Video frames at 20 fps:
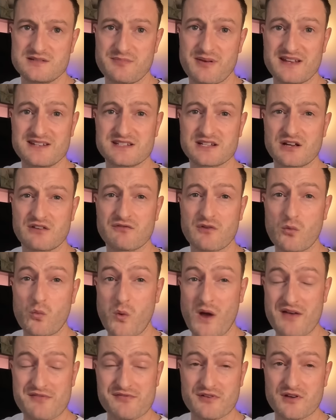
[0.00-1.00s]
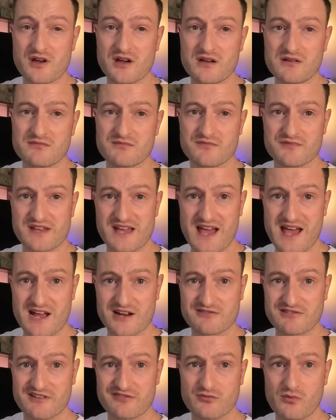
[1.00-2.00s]
Depending on the weather, the
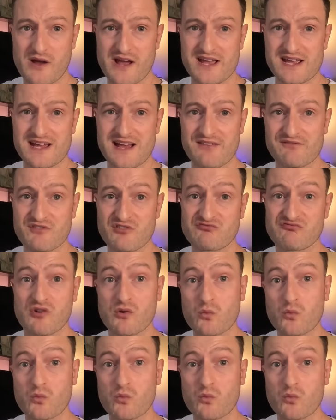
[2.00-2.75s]
aircraft weight and the